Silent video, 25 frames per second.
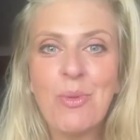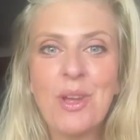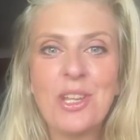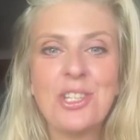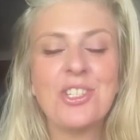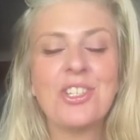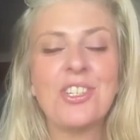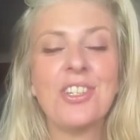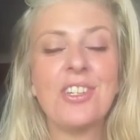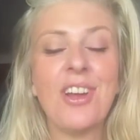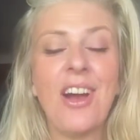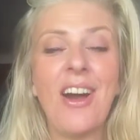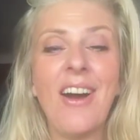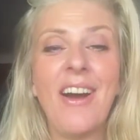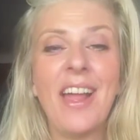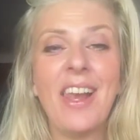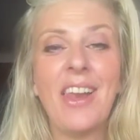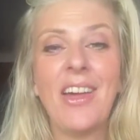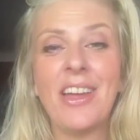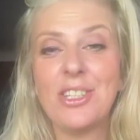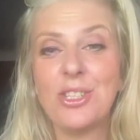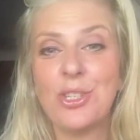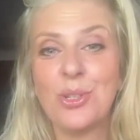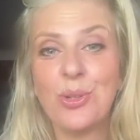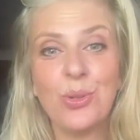which I
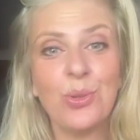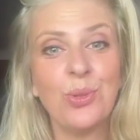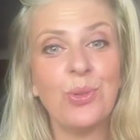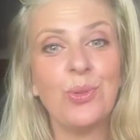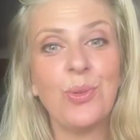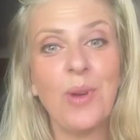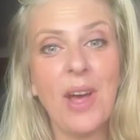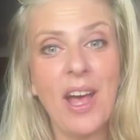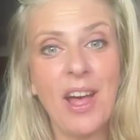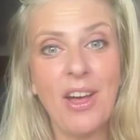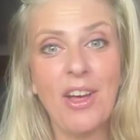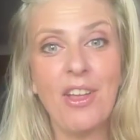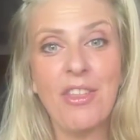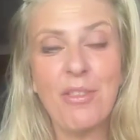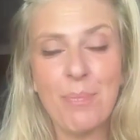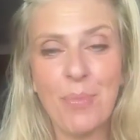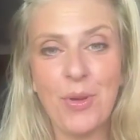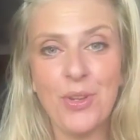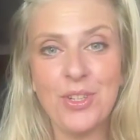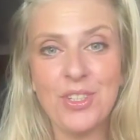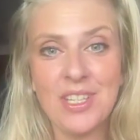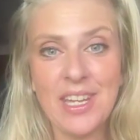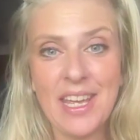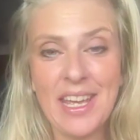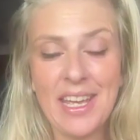like to call earth
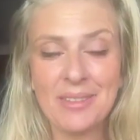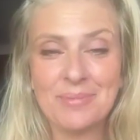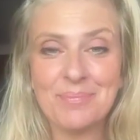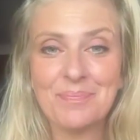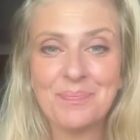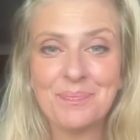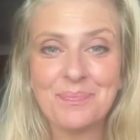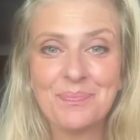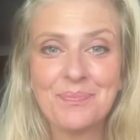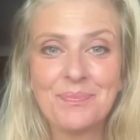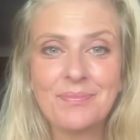bonding.